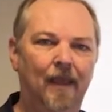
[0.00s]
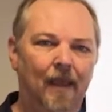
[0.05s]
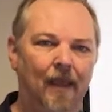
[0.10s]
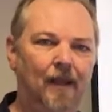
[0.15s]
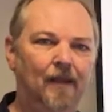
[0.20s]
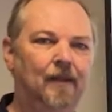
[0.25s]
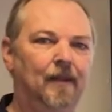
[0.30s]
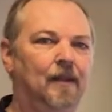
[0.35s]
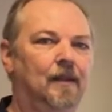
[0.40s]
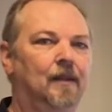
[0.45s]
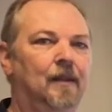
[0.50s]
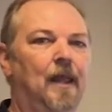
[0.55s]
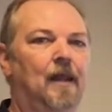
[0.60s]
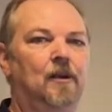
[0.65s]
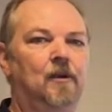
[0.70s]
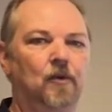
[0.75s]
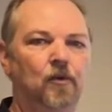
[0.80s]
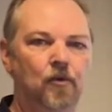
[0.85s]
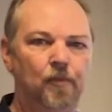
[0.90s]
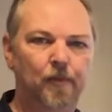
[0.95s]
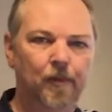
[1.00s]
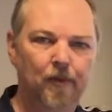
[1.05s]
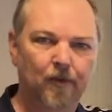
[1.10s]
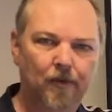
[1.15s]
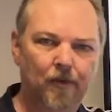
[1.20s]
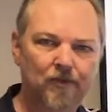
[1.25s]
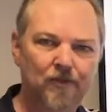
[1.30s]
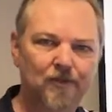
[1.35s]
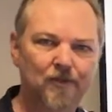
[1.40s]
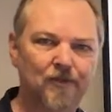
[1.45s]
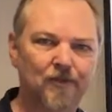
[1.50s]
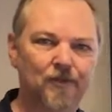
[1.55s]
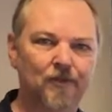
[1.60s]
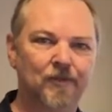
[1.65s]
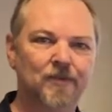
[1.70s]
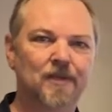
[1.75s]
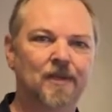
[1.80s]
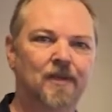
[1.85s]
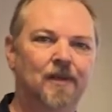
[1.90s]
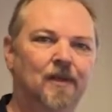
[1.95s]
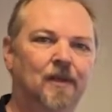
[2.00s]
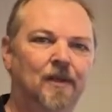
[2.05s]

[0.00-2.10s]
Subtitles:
and then that loop continues.